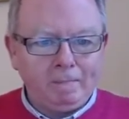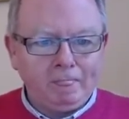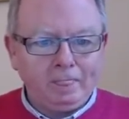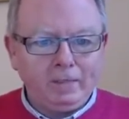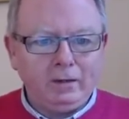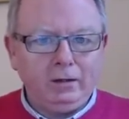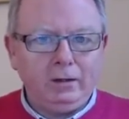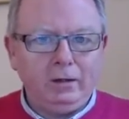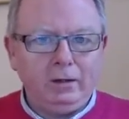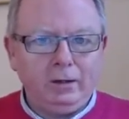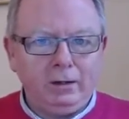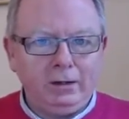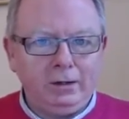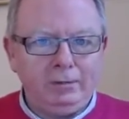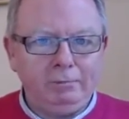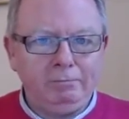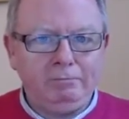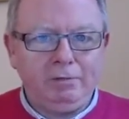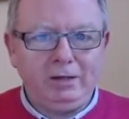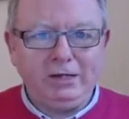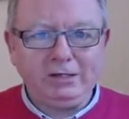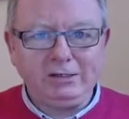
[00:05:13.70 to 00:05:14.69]
in
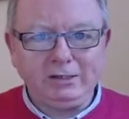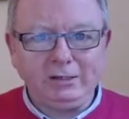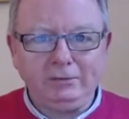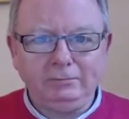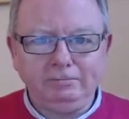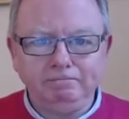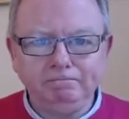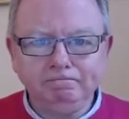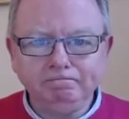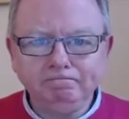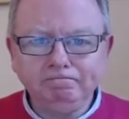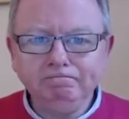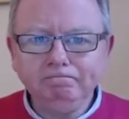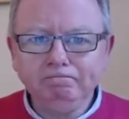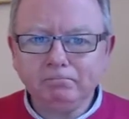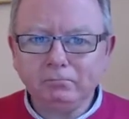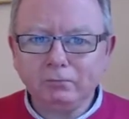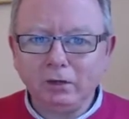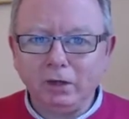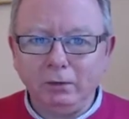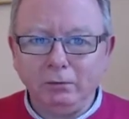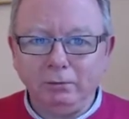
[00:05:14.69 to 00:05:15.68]
Paisley,
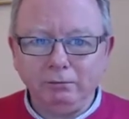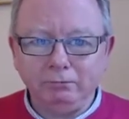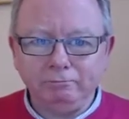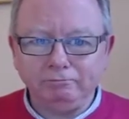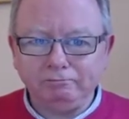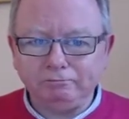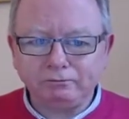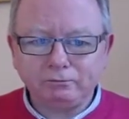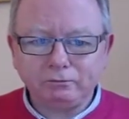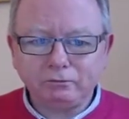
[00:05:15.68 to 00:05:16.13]
and